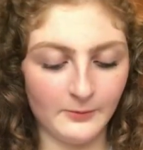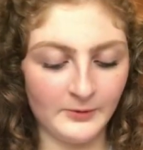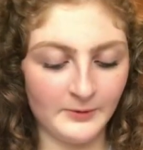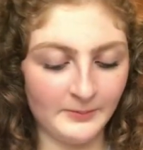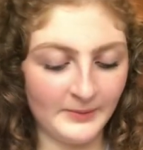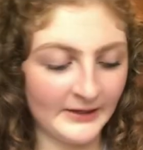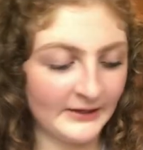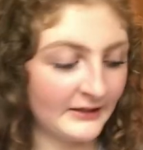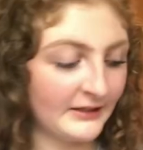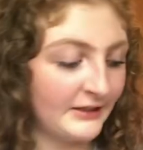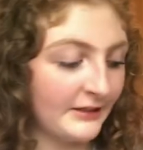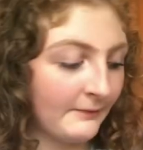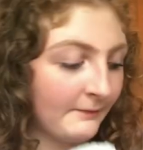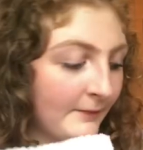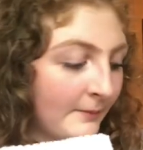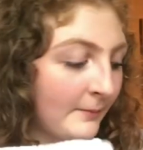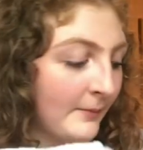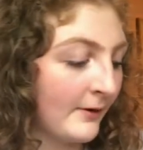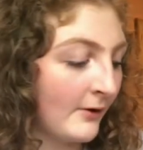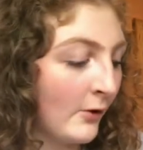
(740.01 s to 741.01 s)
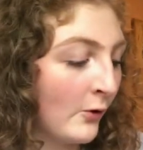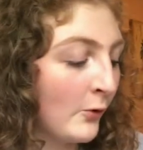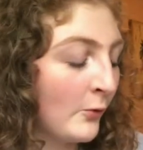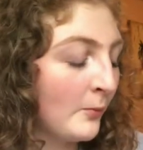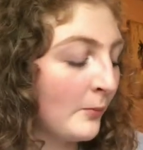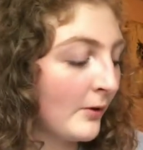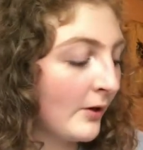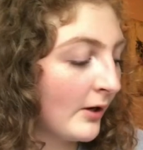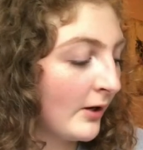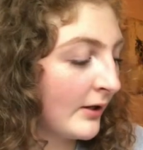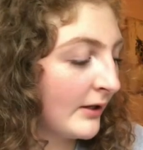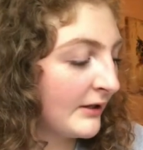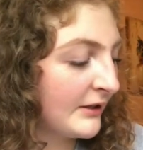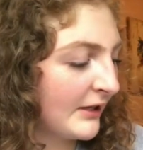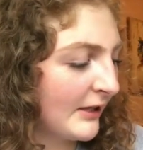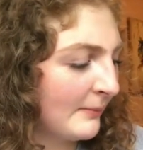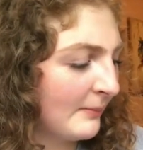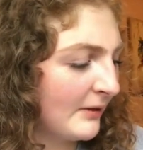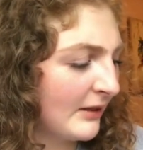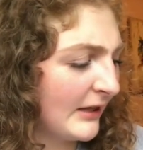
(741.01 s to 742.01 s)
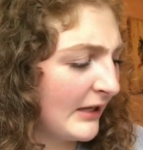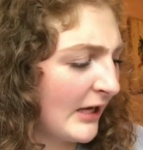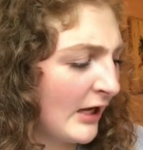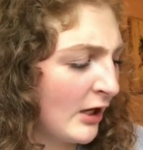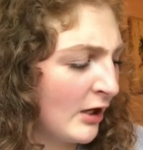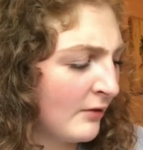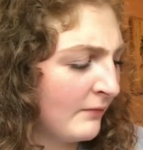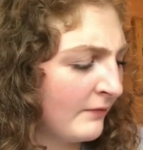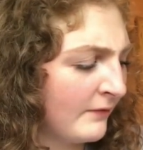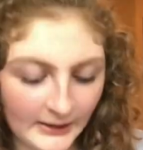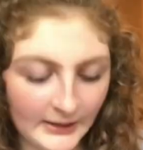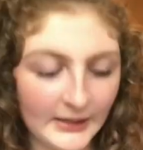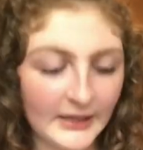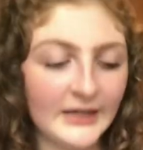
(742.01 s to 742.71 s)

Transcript: we pick these up from Home Goods, I believe.